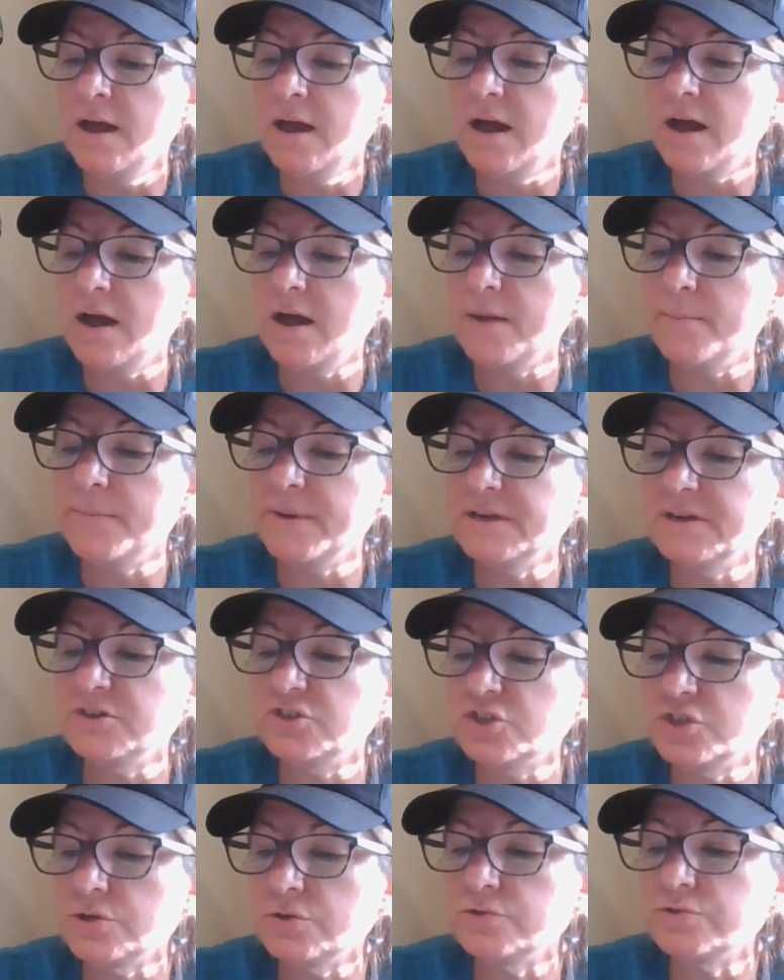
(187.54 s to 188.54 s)
But in
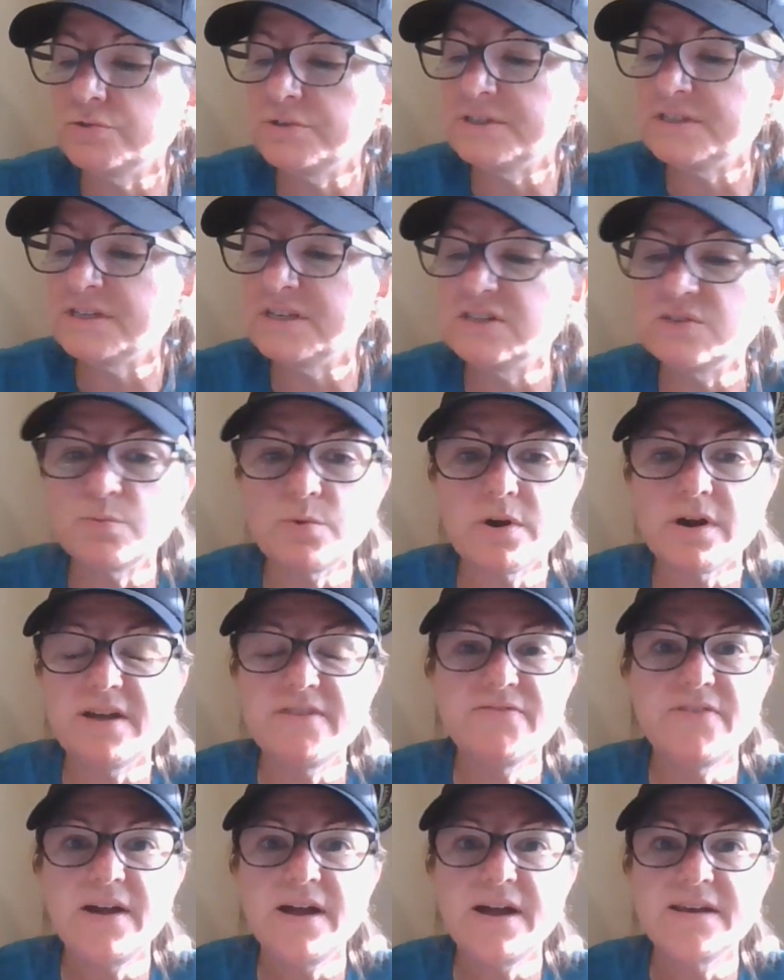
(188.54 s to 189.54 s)
children's is where I
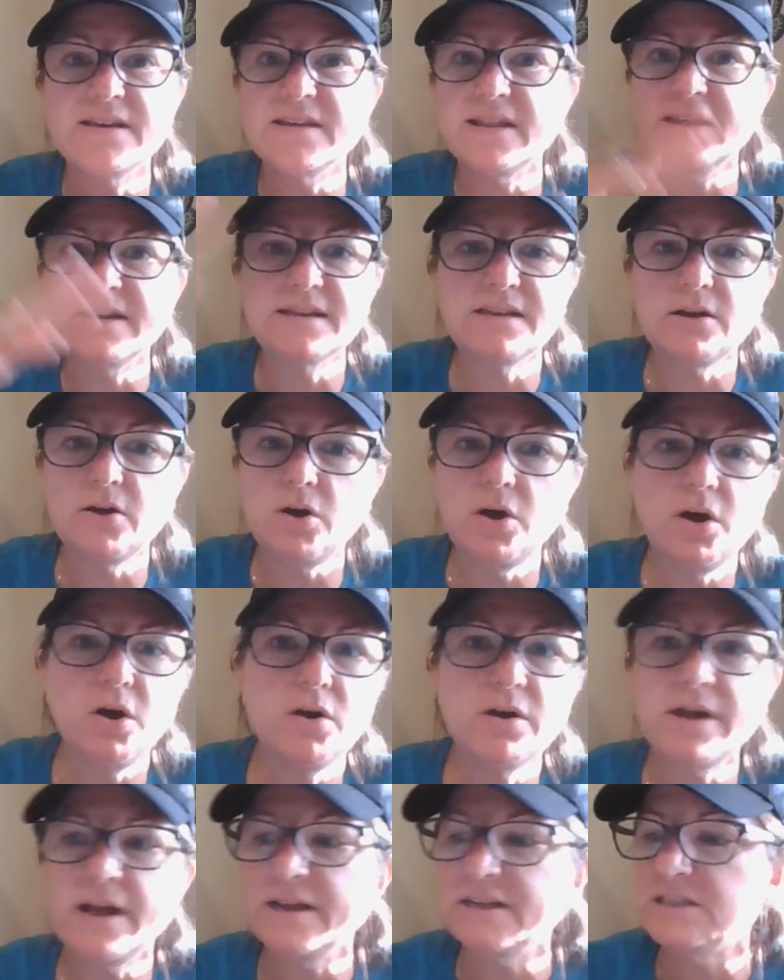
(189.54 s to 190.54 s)
find like all
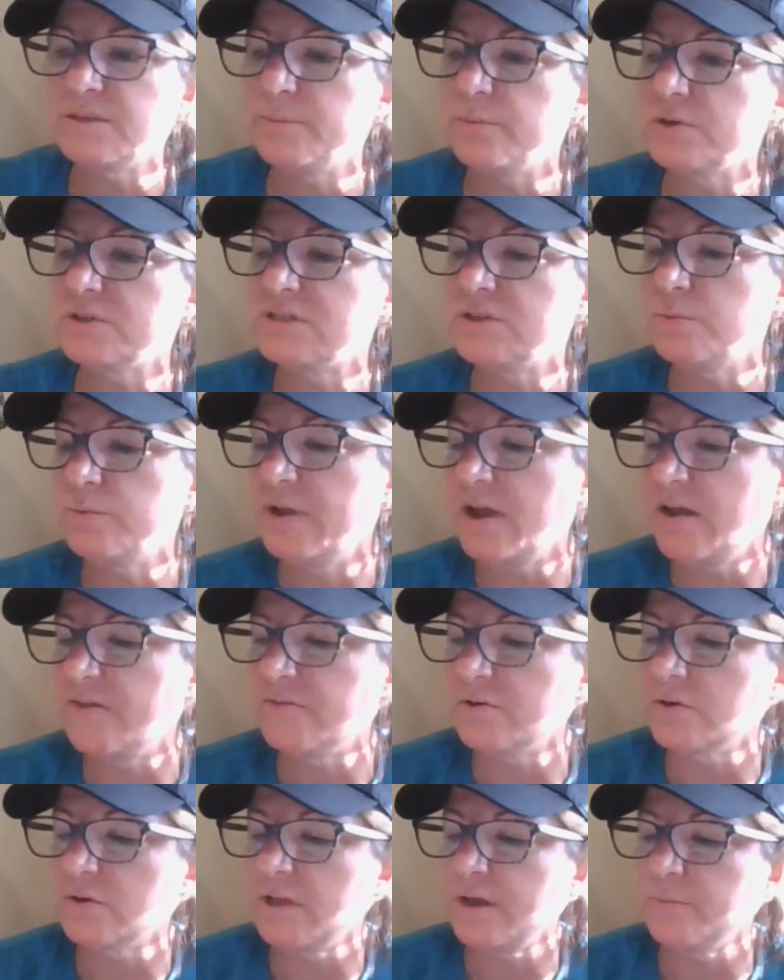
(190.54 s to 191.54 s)
kinds of books that we have in
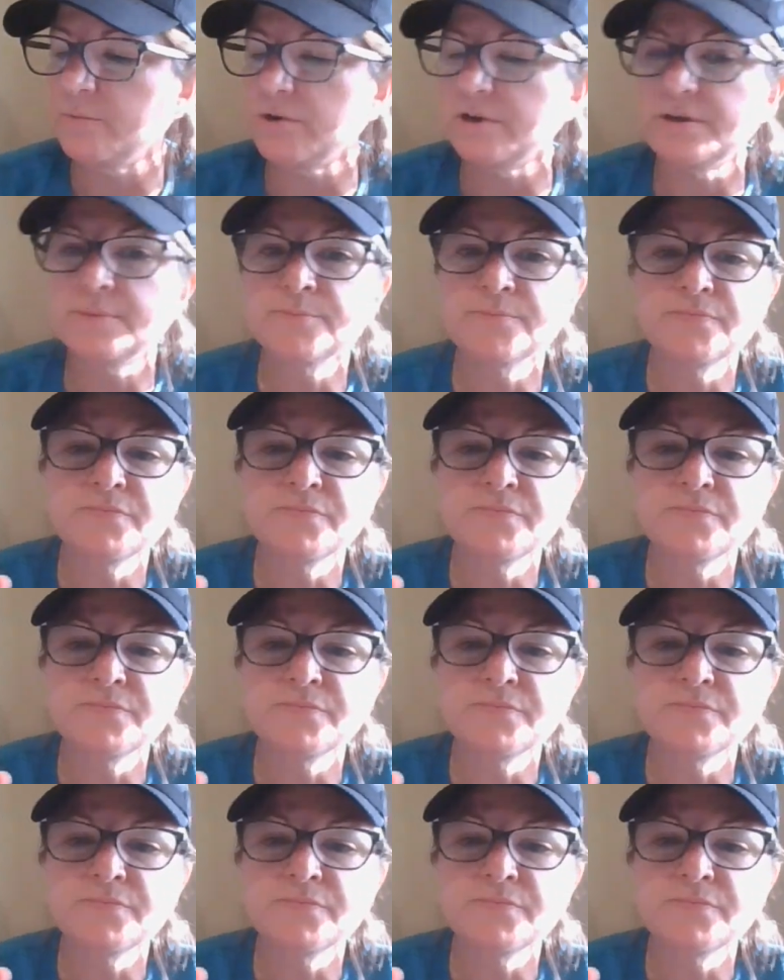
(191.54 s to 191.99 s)
our library.